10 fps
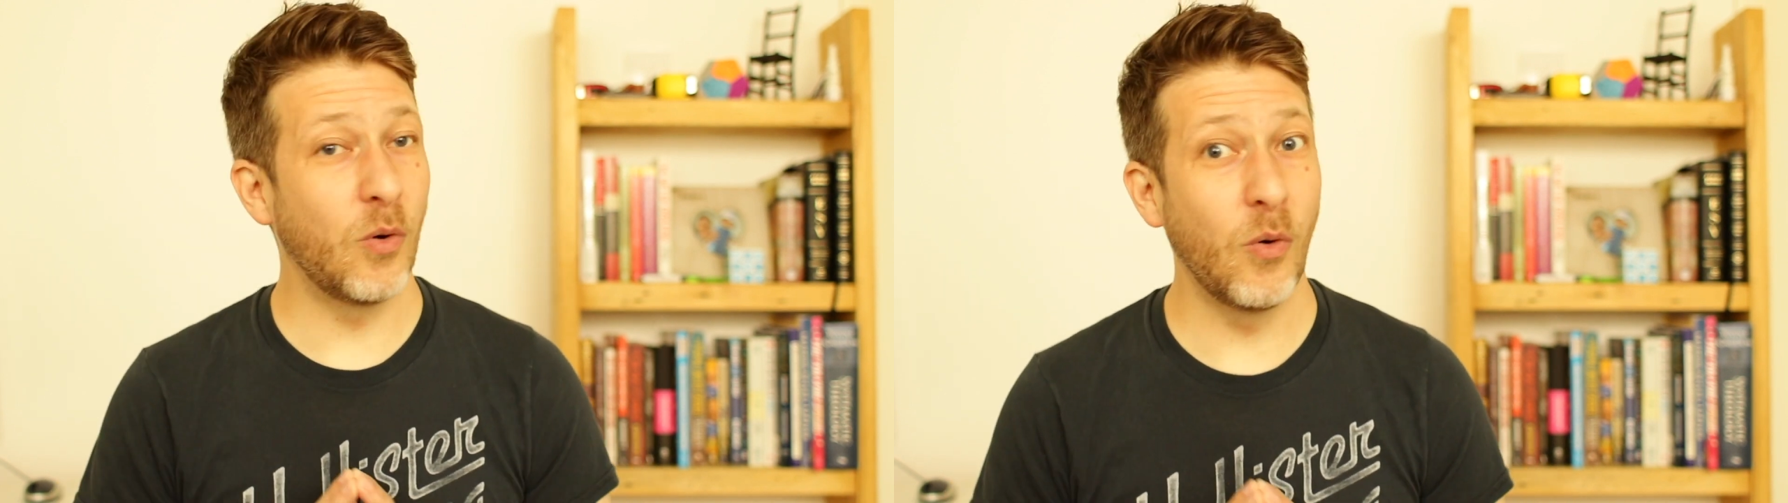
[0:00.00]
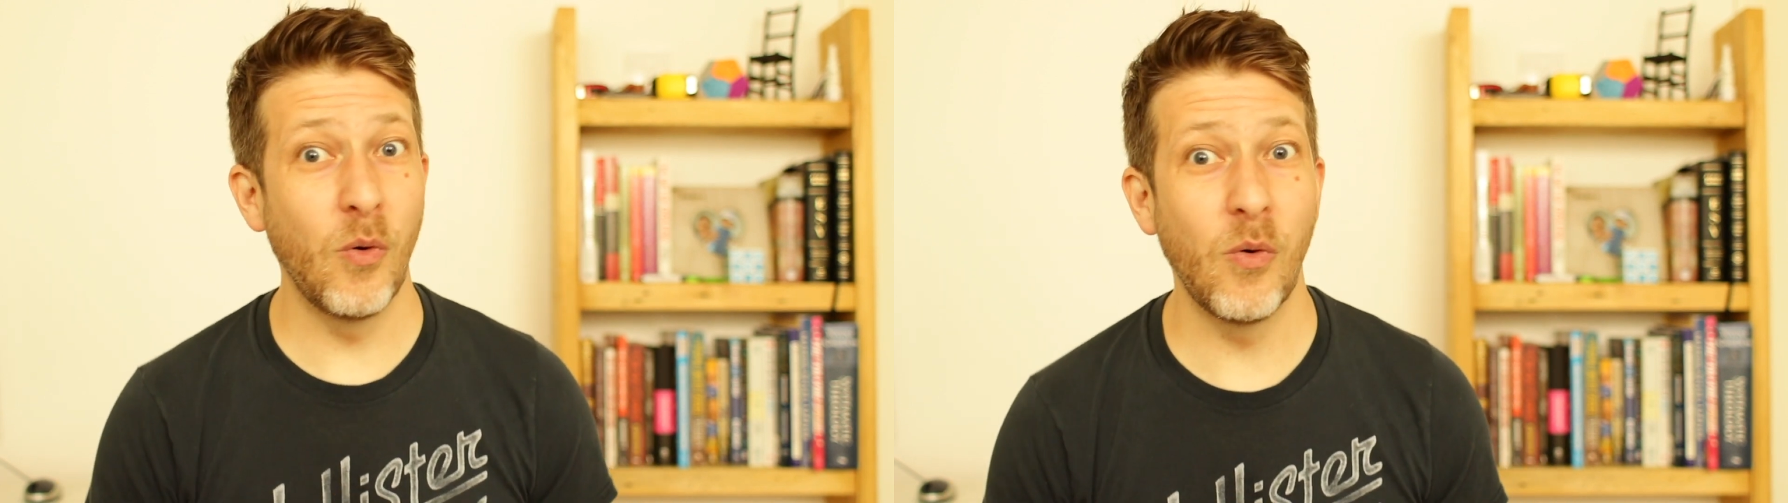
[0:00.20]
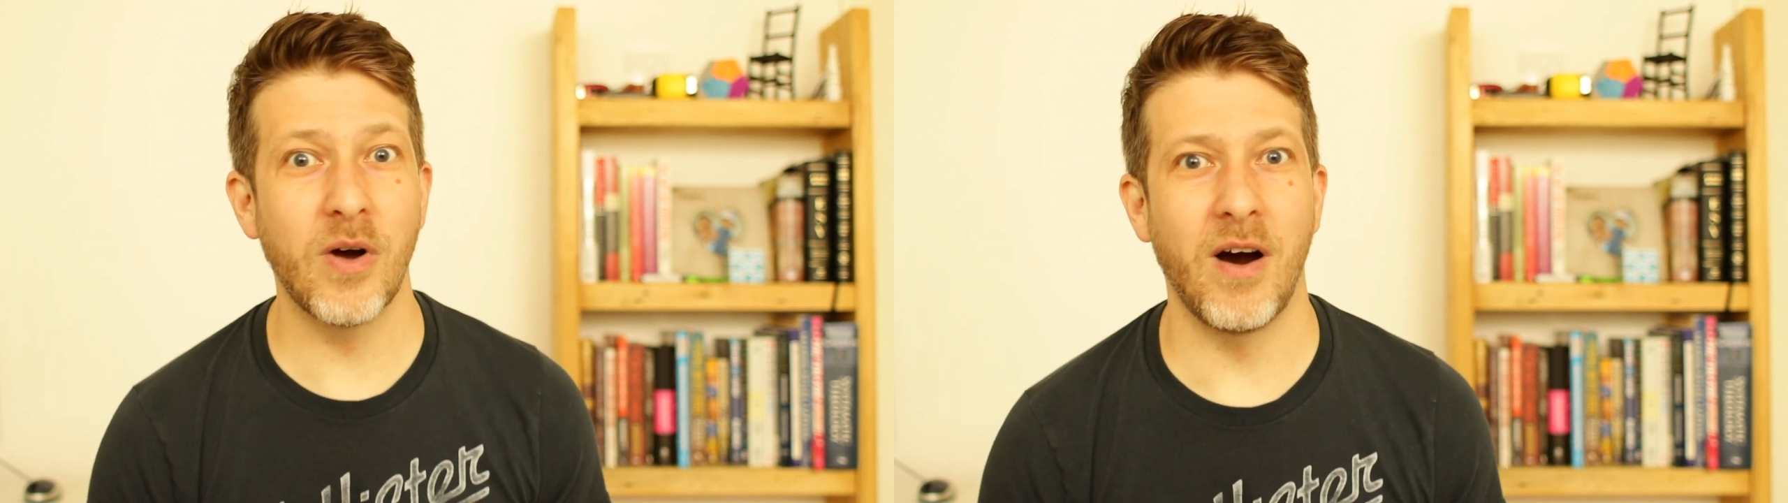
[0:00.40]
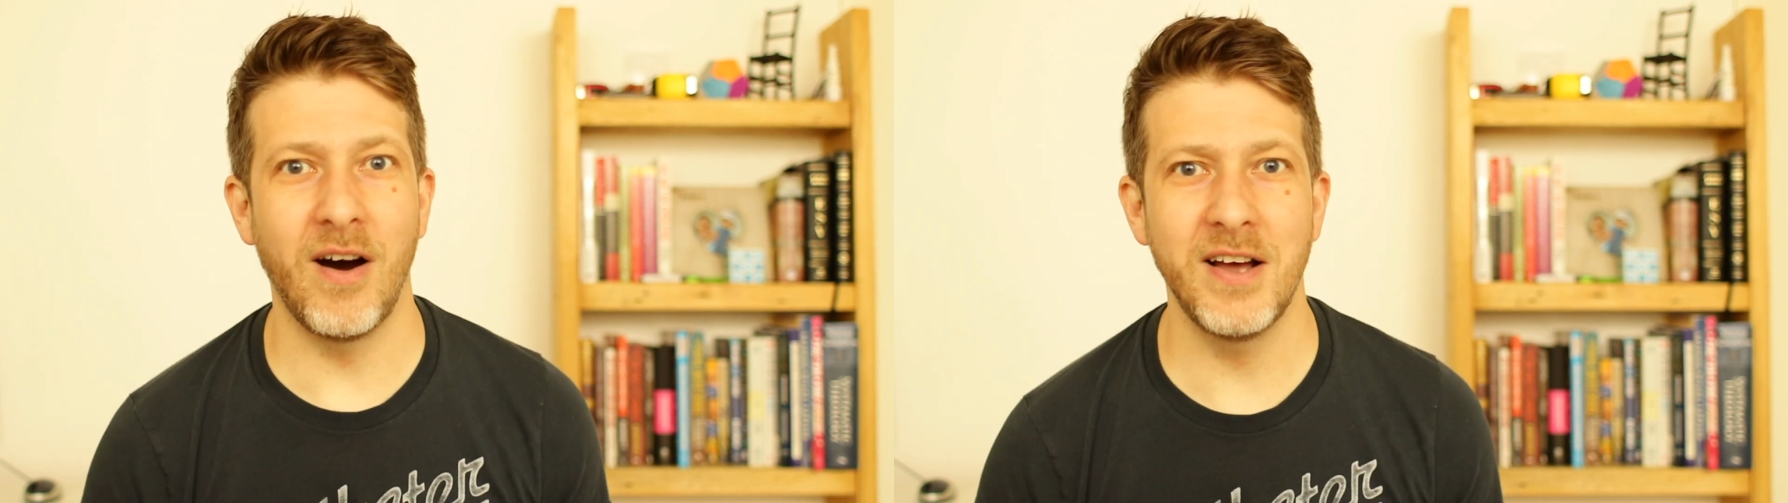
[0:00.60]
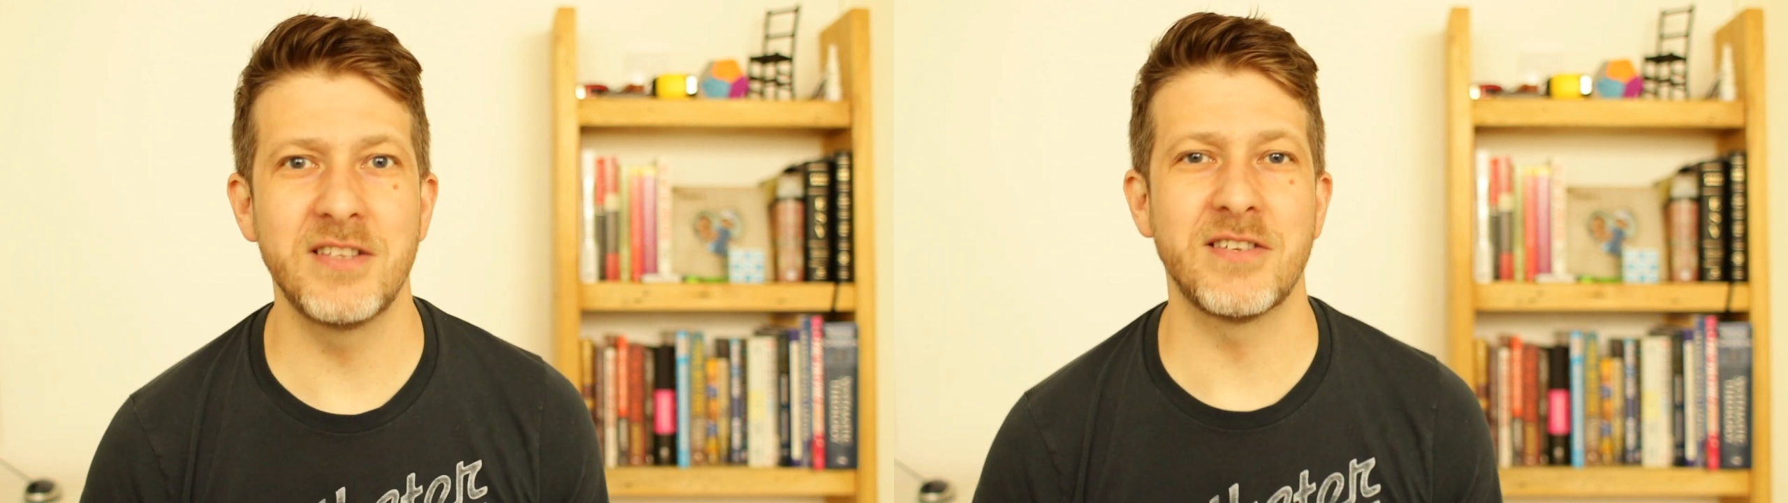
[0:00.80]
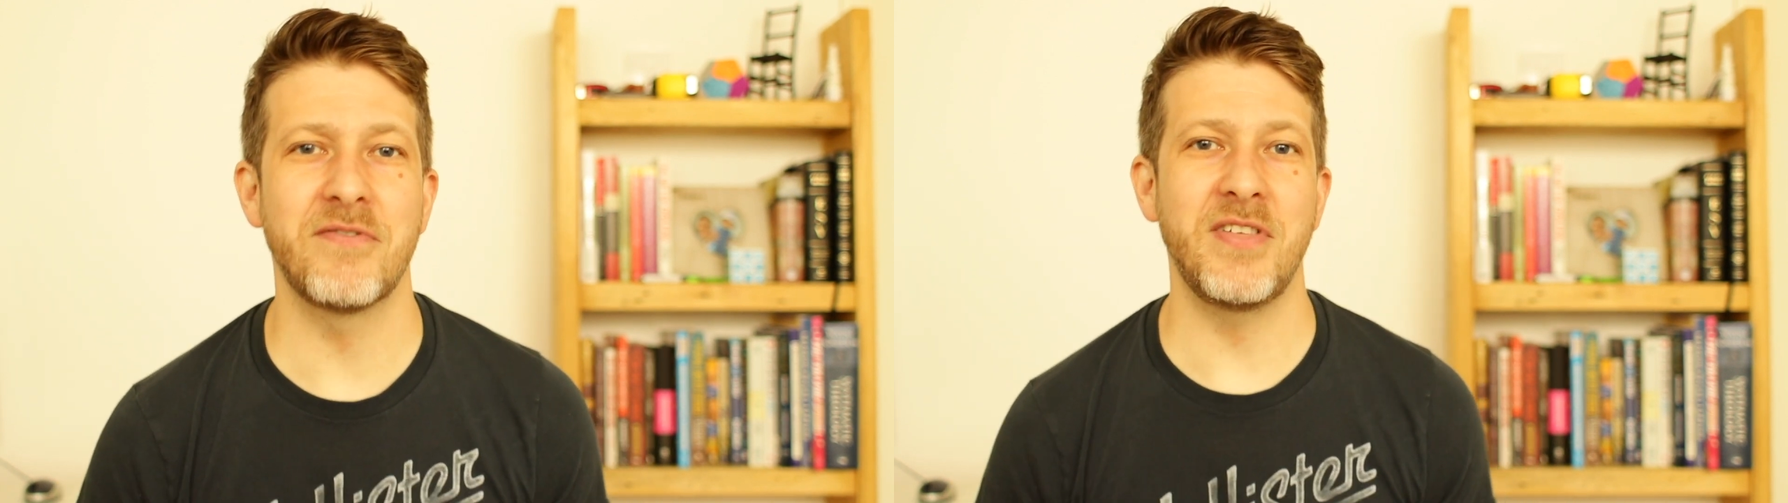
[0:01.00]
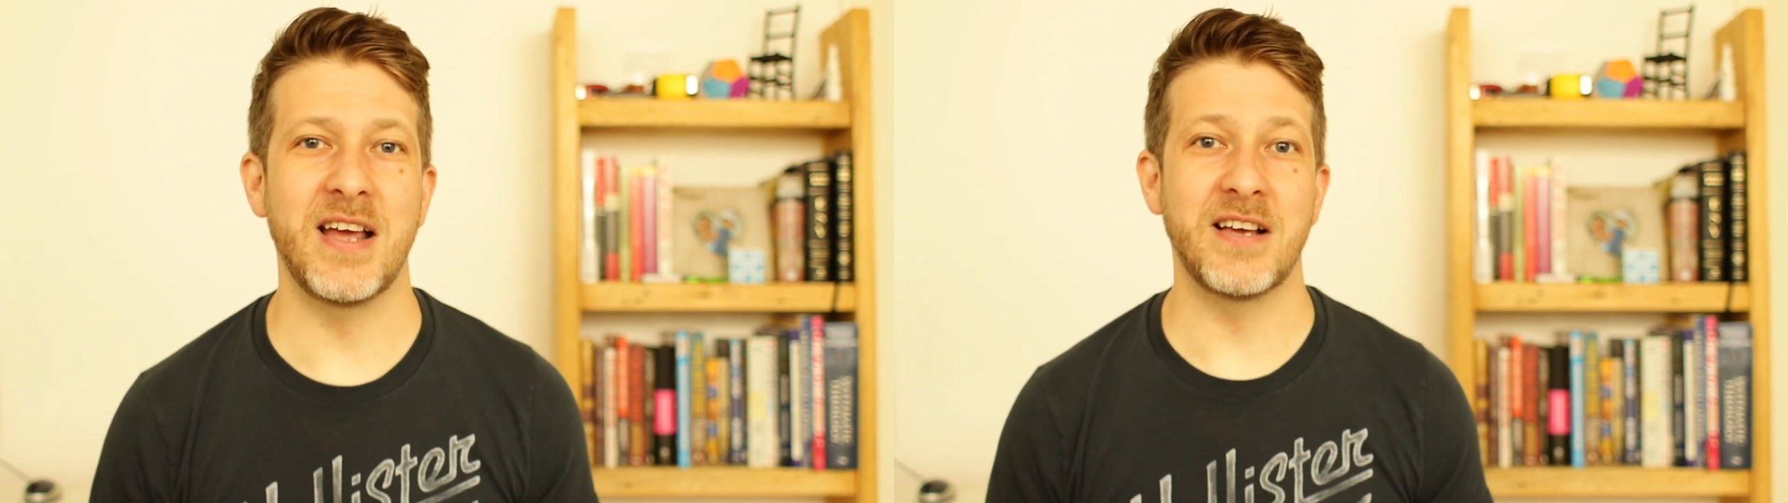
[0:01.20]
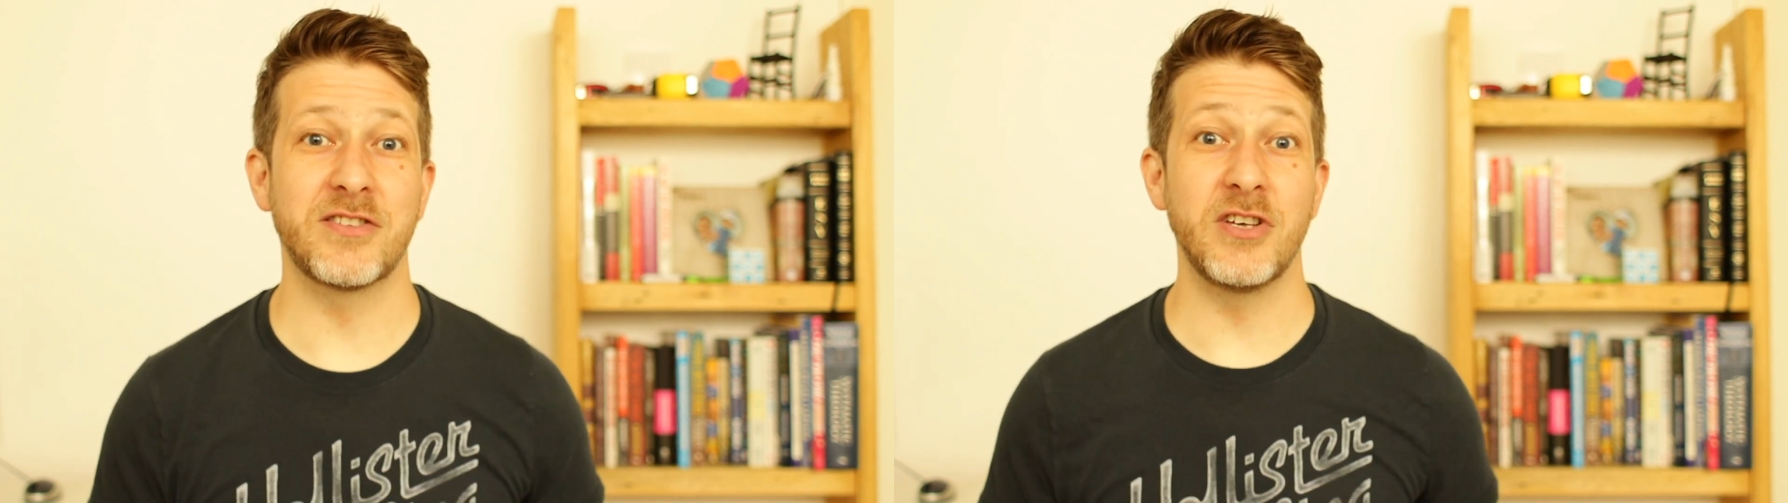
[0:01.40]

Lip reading: all kinds of things